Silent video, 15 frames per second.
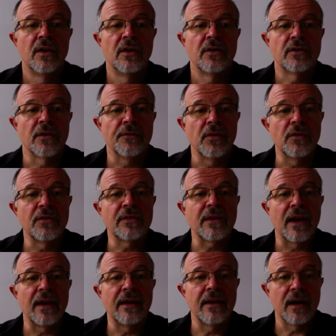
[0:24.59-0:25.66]
So if you
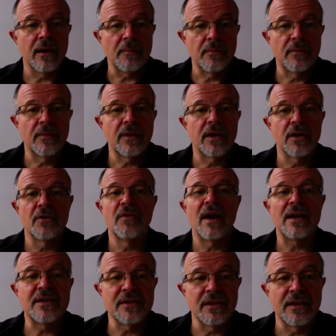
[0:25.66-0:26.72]
signed up,
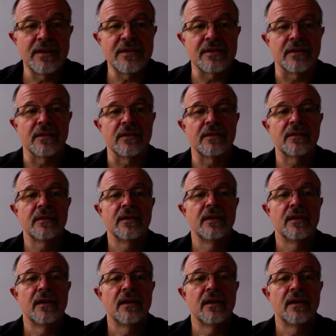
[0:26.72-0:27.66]
congratulations.